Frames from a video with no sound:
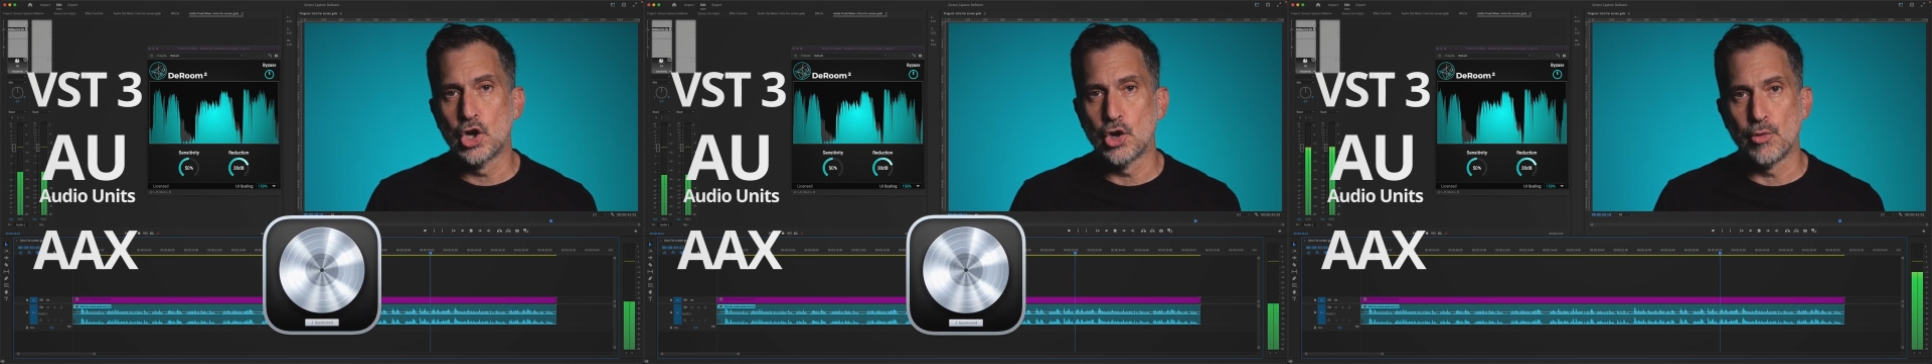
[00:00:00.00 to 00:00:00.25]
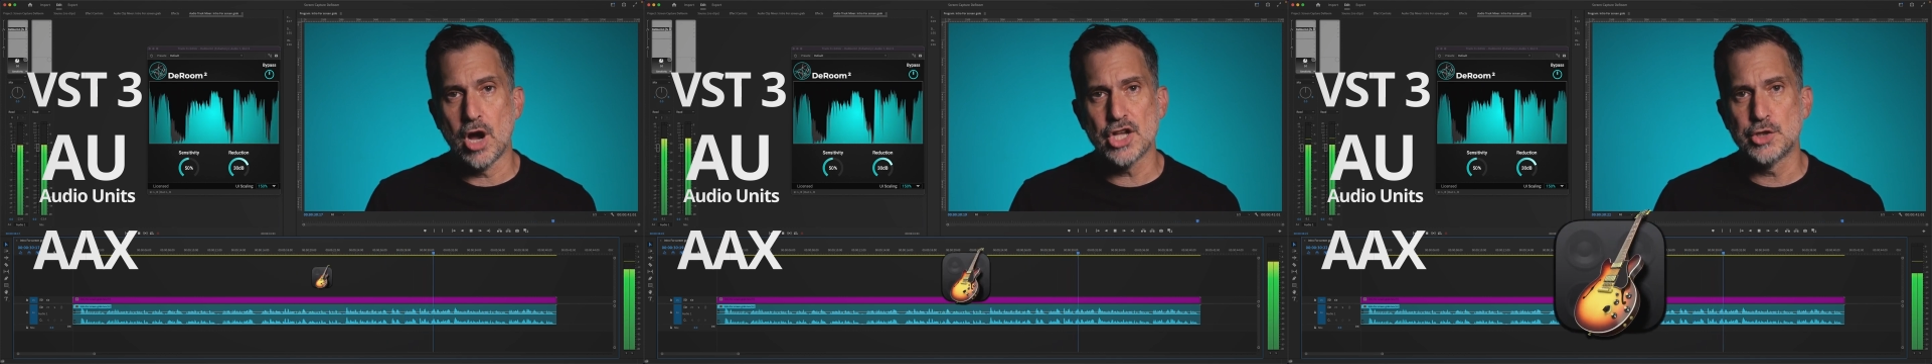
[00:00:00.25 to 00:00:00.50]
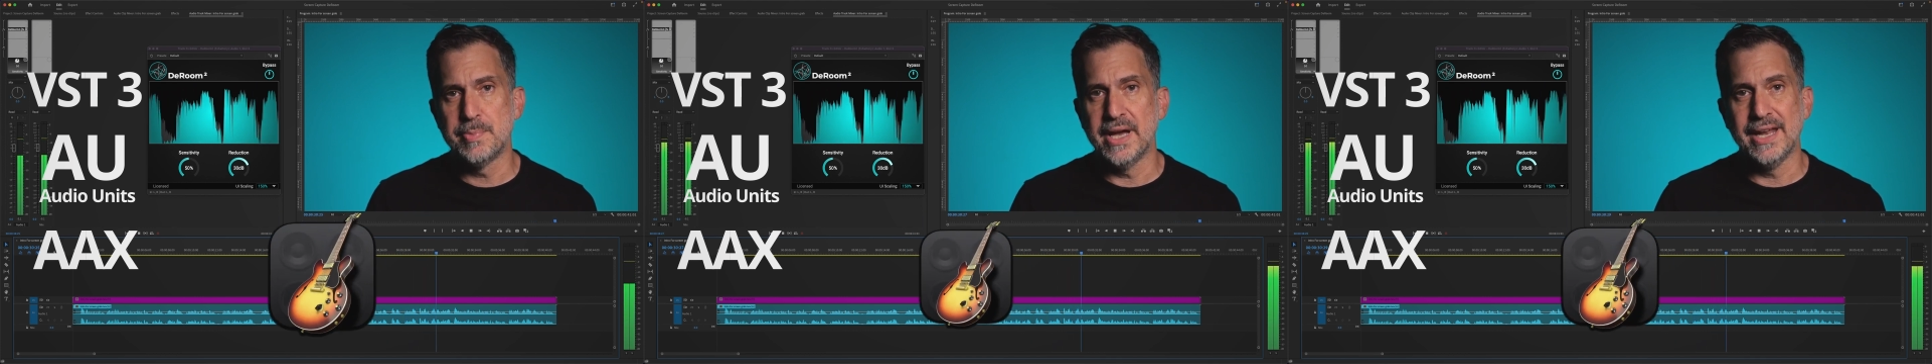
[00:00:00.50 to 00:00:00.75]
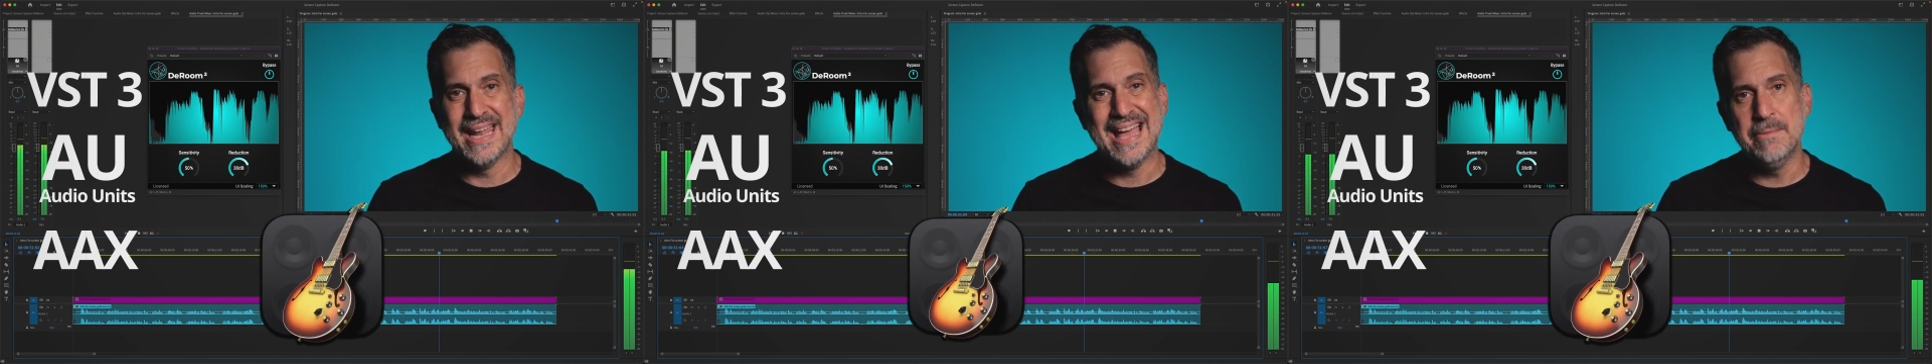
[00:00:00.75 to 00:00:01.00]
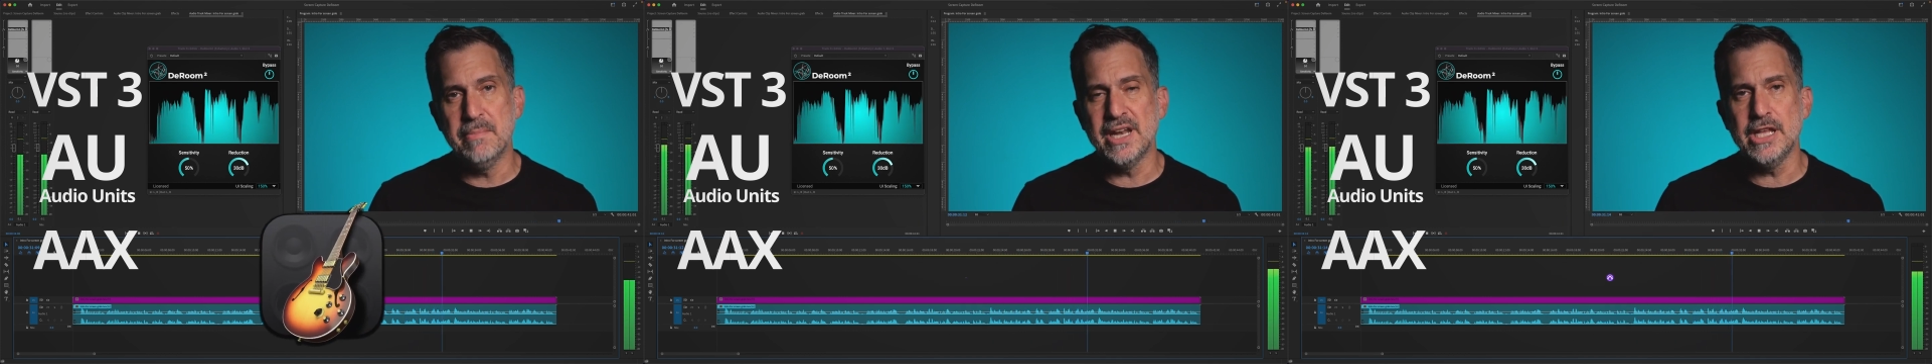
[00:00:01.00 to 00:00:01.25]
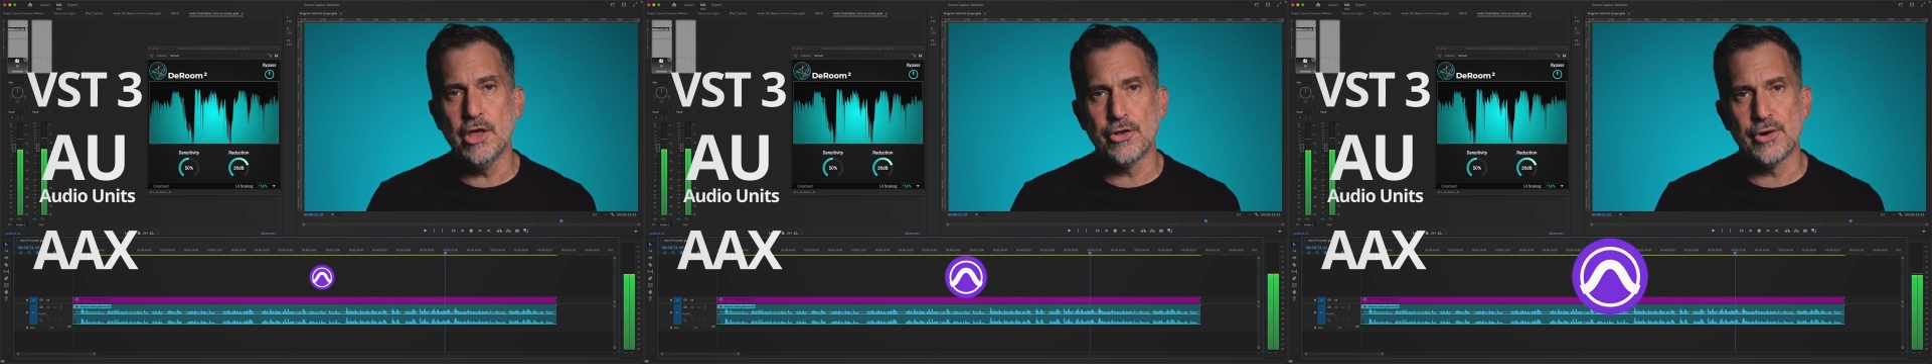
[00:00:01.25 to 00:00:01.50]
GarageBand, and
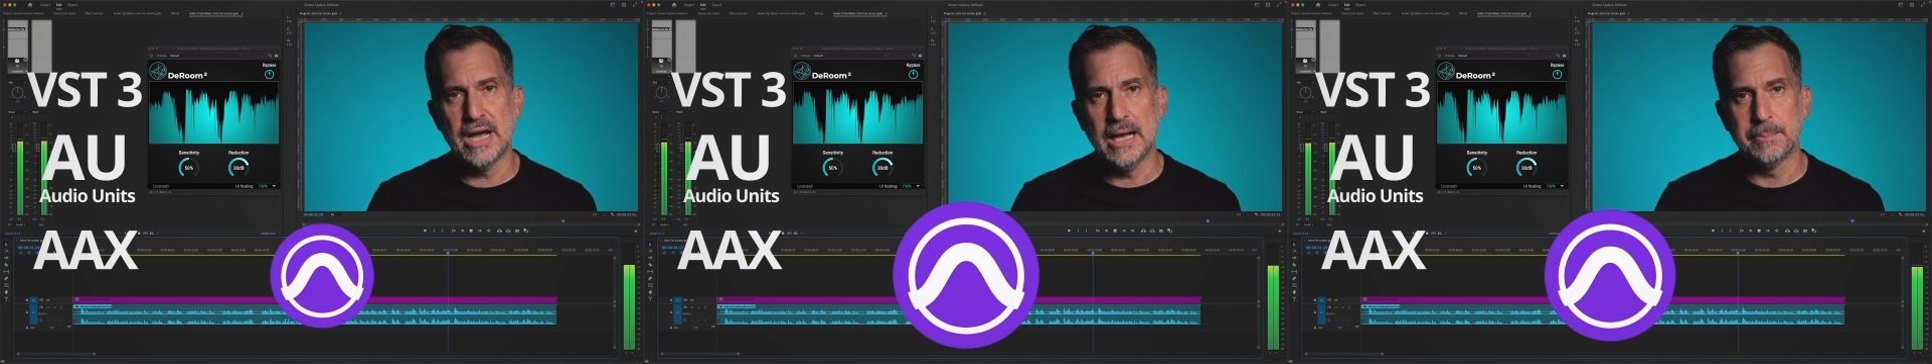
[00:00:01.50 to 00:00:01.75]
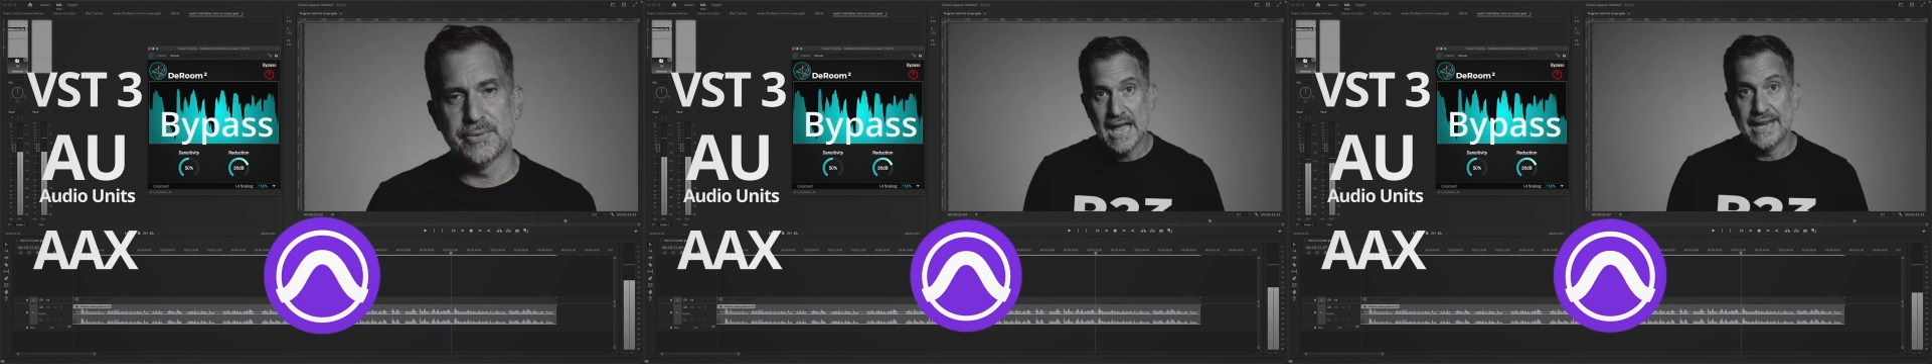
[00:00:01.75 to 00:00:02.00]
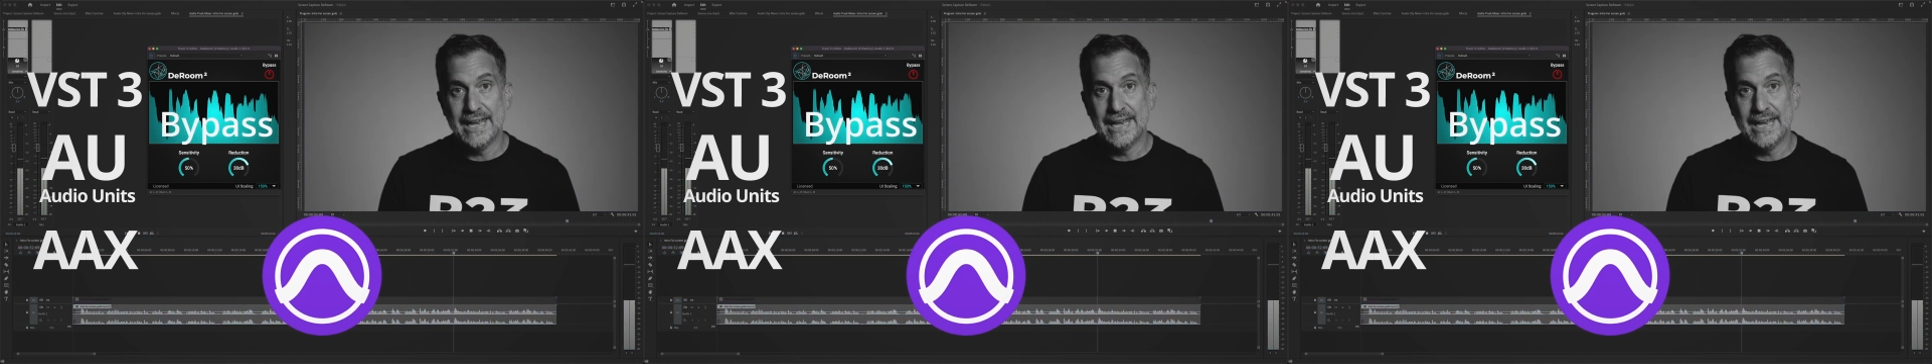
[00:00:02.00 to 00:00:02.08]
many other apps.